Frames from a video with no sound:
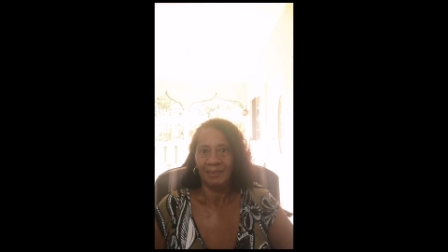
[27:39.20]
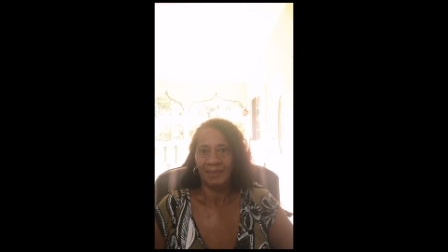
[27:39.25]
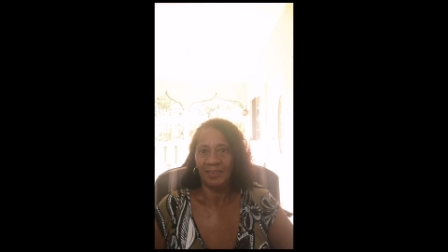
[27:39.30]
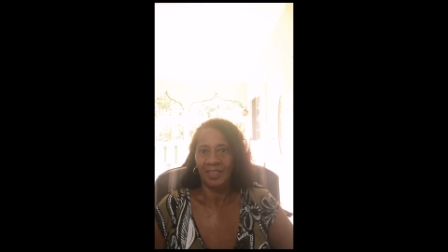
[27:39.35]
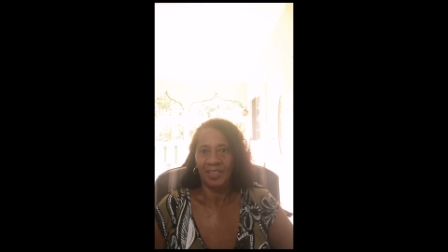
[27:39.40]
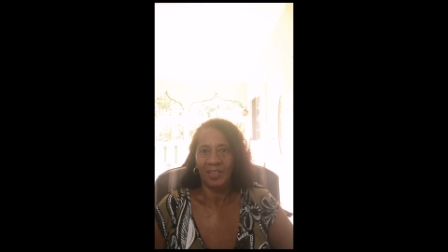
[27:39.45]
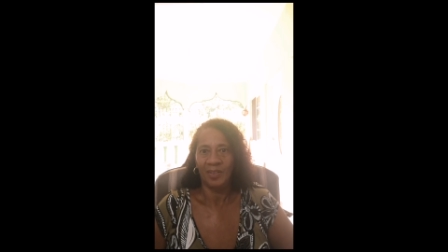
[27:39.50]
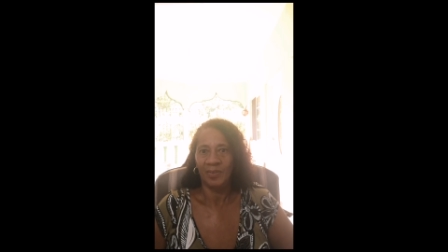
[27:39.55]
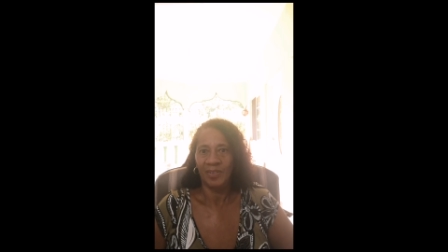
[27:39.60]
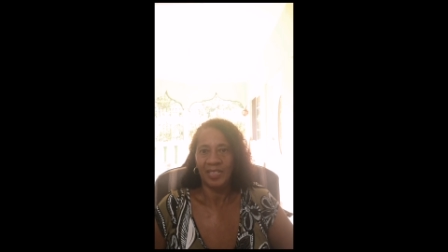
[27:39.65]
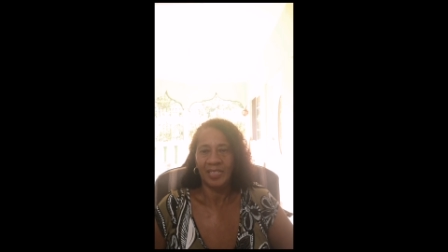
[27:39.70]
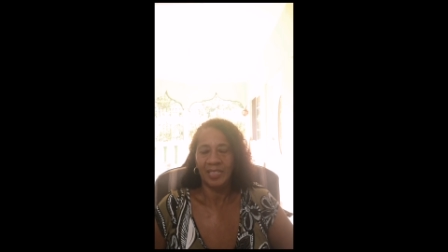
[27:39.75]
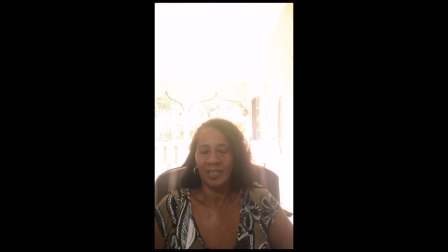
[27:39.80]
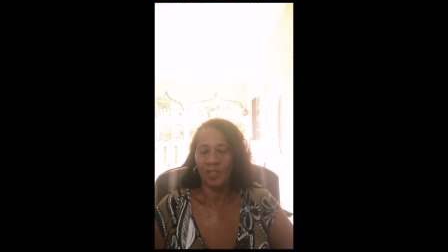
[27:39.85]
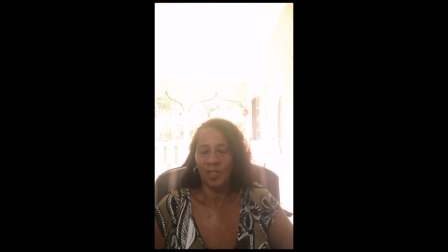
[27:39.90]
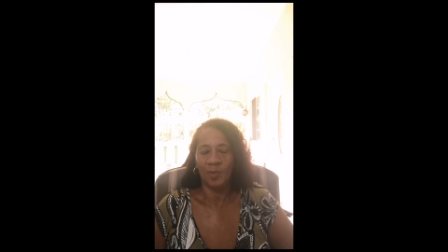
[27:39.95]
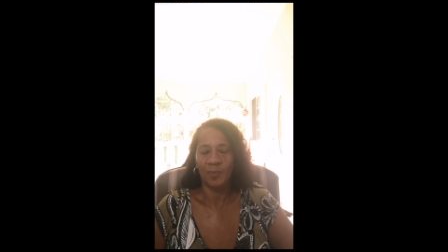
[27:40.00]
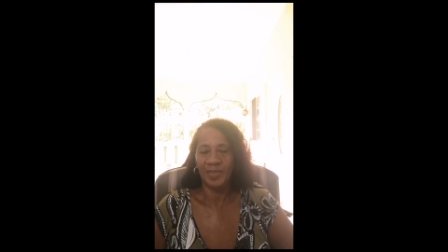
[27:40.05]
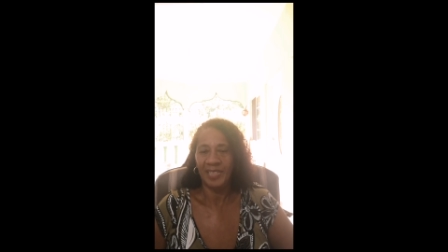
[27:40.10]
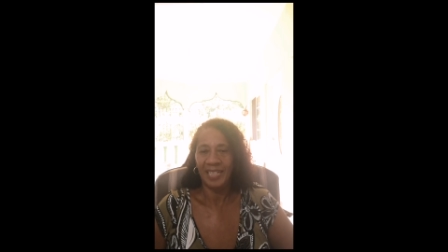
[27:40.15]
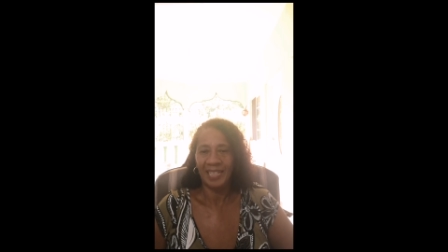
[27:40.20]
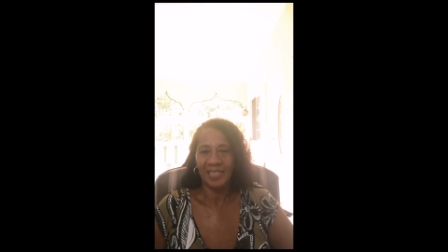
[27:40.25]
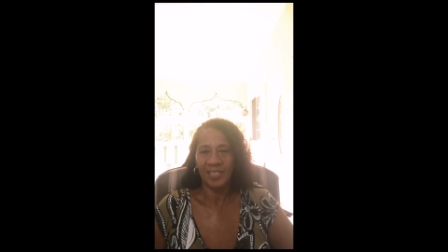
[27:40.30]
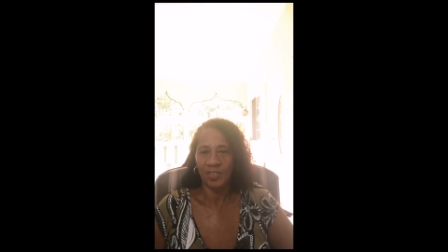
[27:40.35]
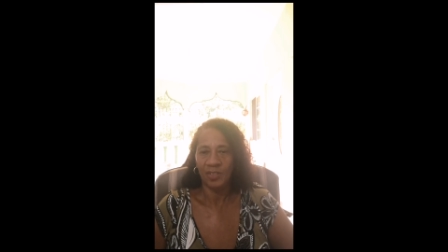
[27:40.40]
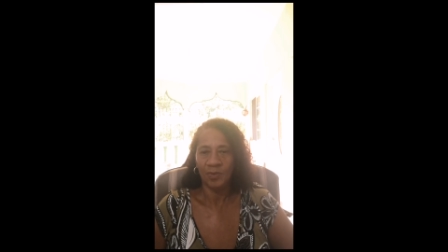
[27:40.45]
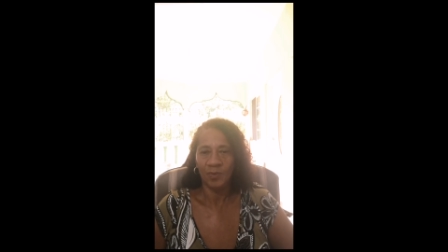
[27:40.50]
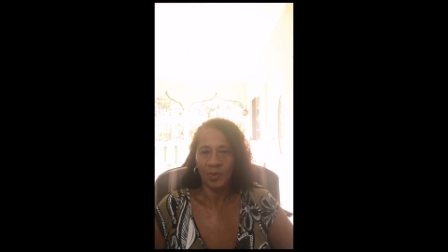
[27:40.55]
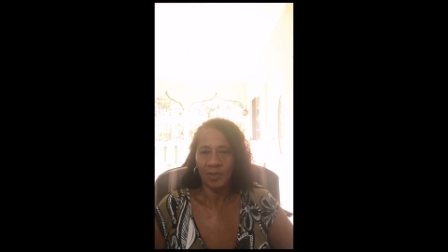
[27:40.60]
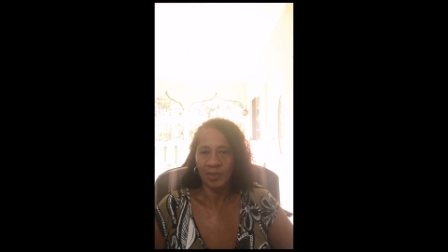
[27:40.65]
this
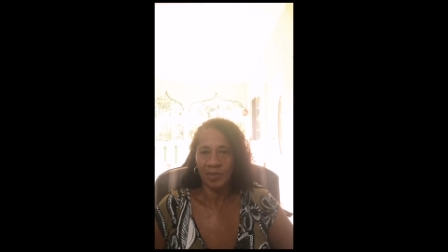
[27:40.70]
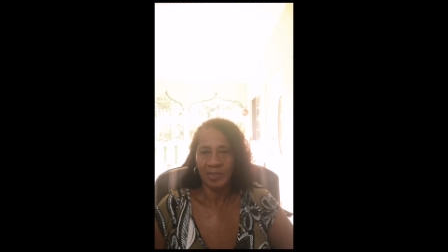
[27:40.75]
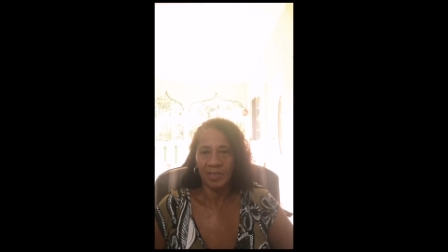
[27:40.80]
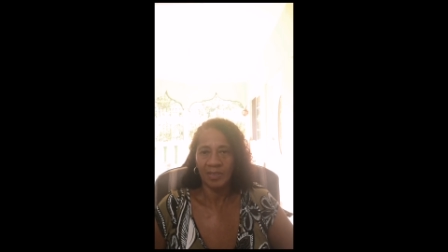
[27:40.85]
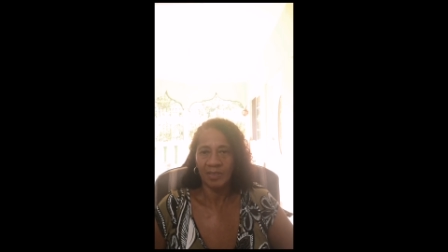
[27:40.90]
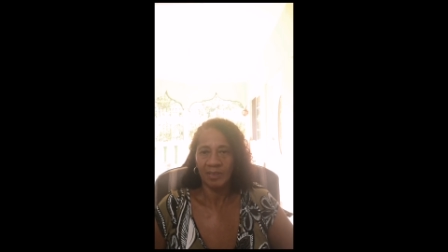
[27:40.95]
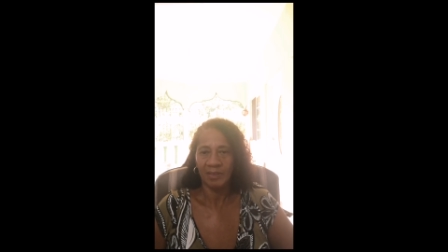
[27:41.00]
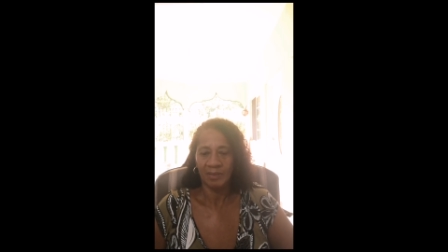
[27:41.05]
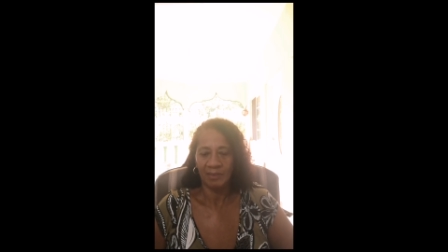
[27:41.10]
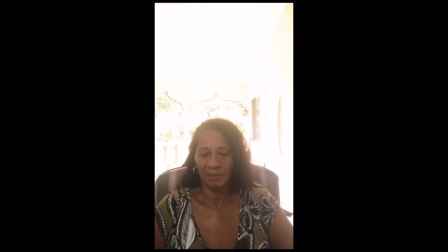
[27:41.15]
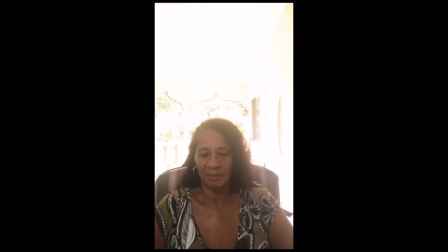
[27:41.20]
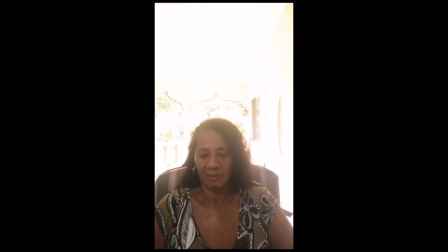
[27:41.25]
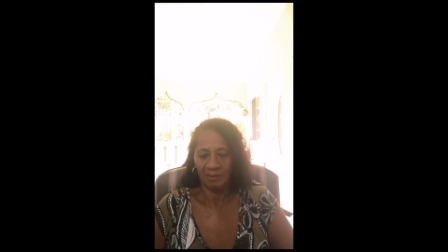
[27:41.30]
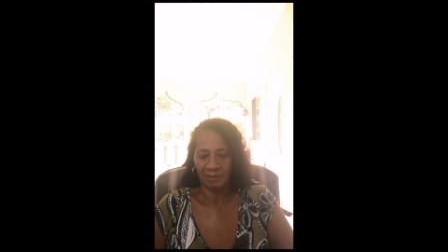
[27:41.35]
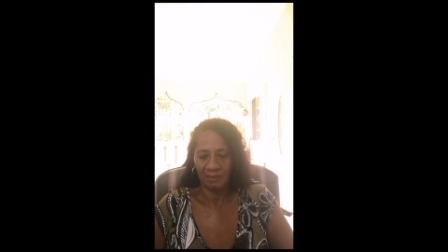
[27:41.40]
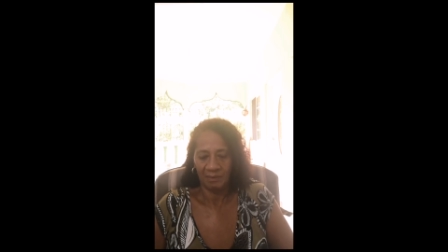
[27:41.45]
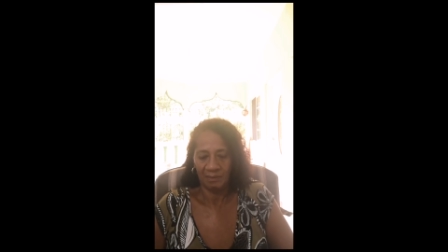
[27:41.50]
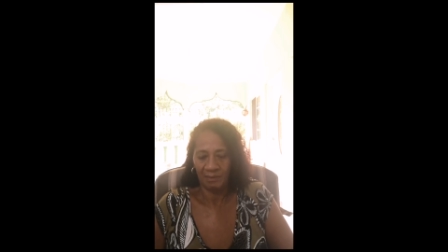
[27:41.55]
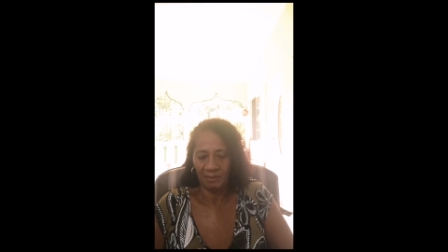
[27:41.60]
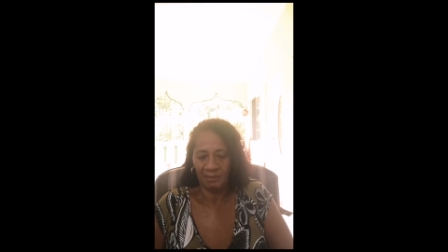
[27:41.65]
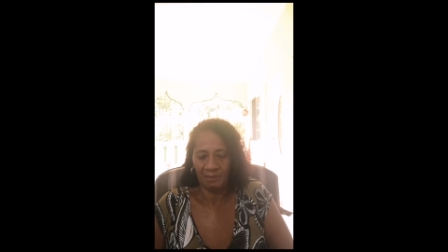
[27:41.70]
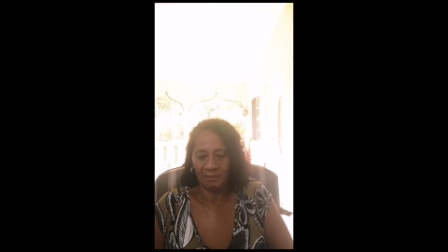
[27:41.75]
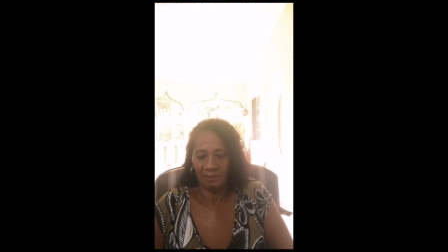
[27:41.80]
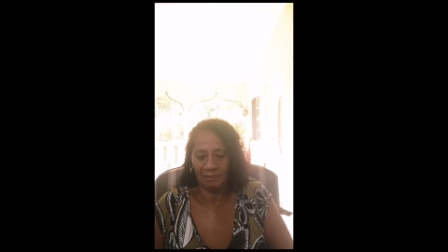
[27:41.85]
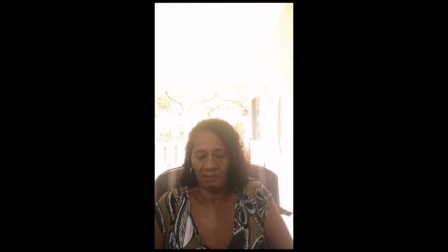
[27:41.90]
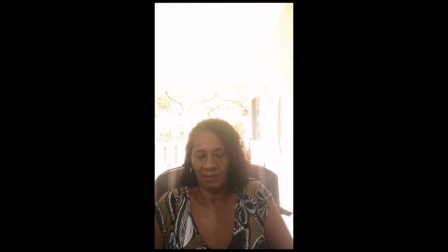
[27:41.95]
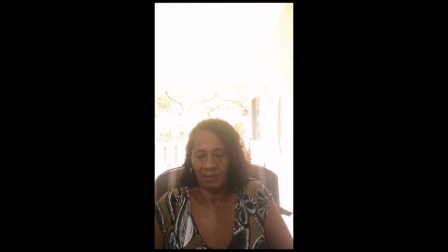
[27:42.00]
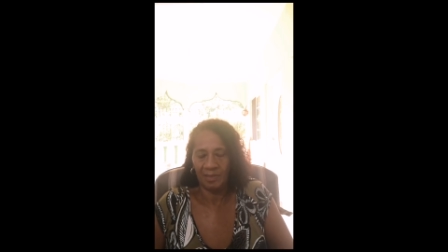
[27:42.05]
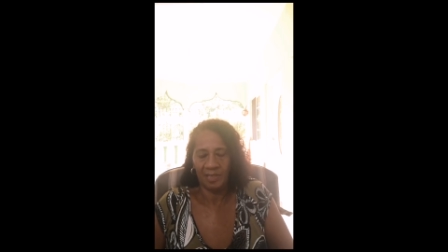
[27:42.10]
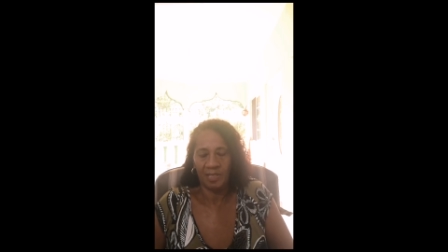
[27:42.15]
accommodation was,
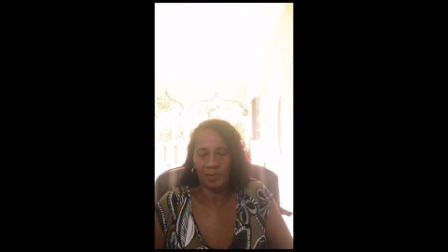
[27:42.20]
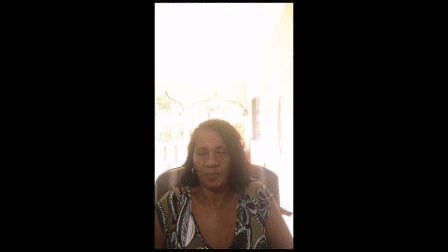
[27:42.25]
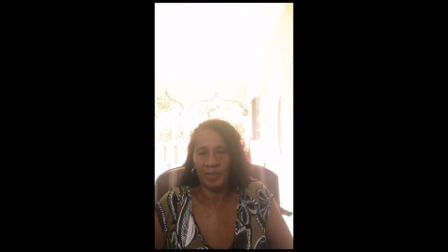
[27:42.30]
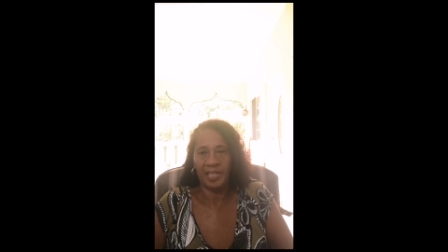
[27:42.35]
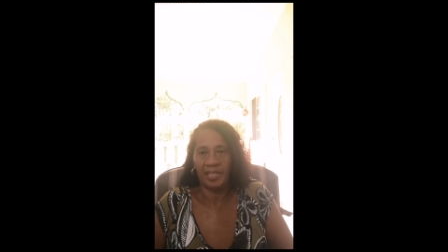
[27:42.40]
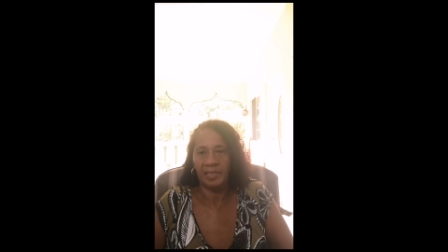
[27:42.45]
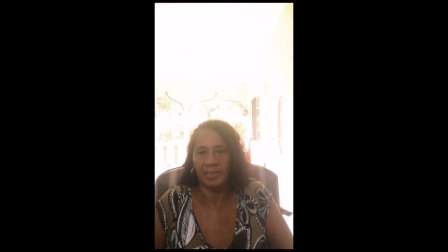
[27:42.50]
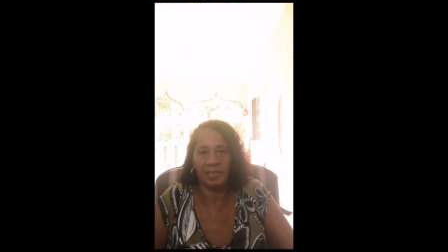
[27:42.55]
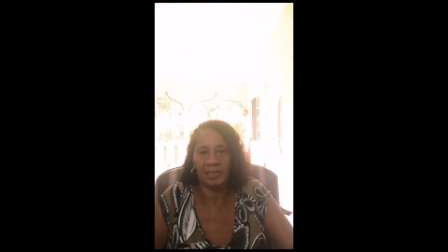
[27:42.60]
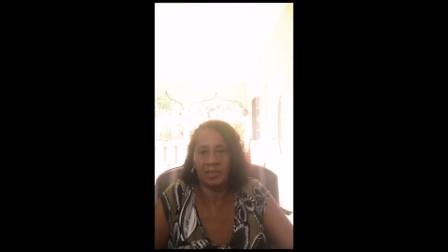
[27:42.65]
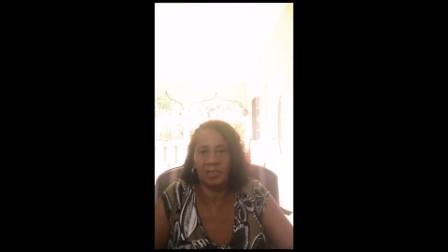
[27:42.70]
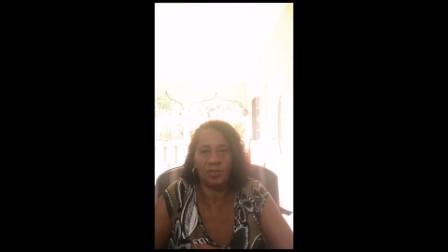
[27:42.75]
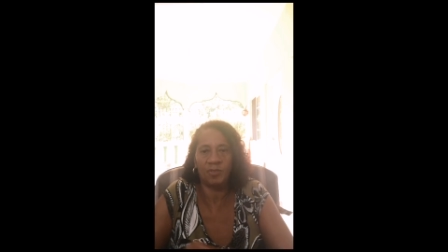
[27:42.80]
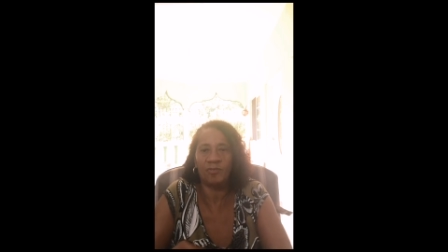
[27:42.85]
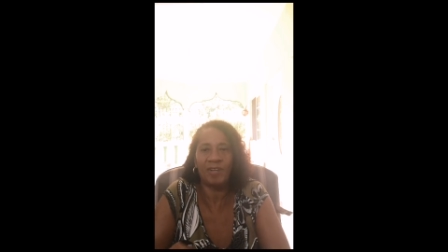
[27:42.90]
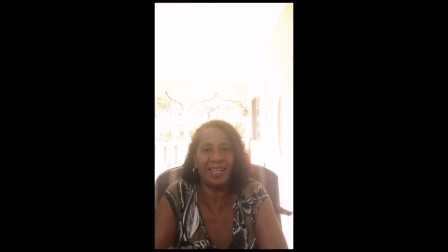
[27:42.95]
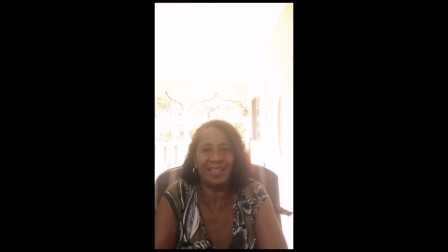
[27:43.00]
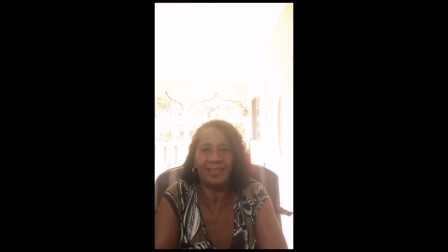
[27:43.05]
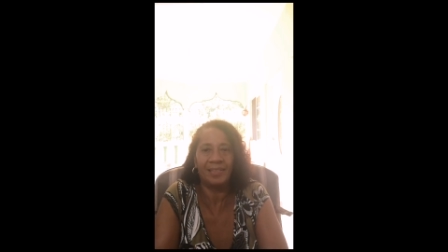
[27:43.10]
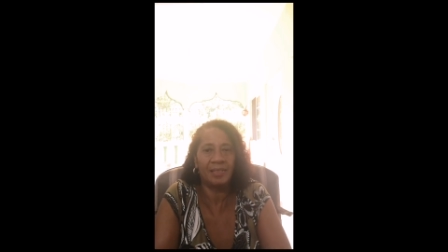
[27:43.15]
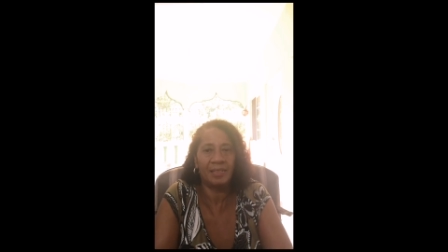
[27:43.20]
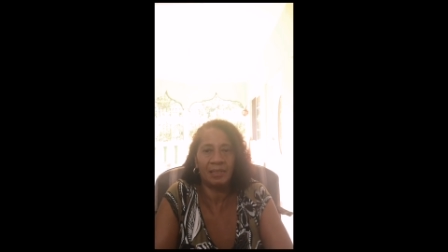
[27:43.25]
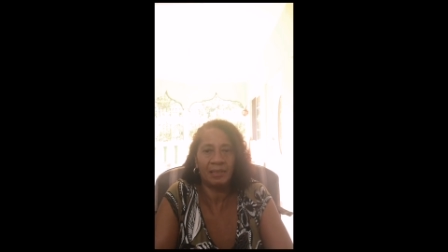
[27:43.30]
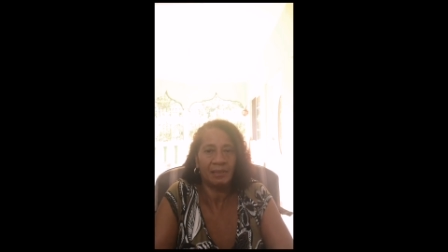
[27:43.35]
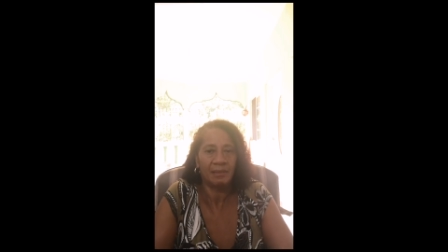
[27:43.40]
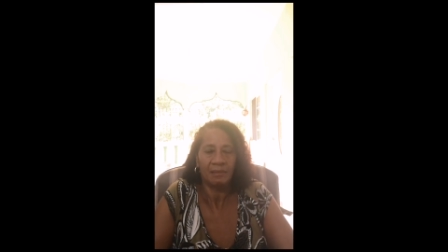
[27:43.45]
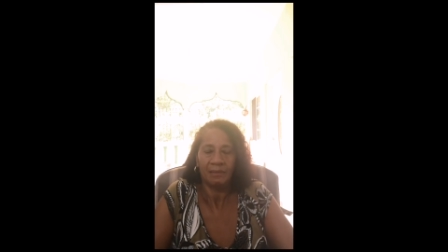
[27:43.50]
this place to rent.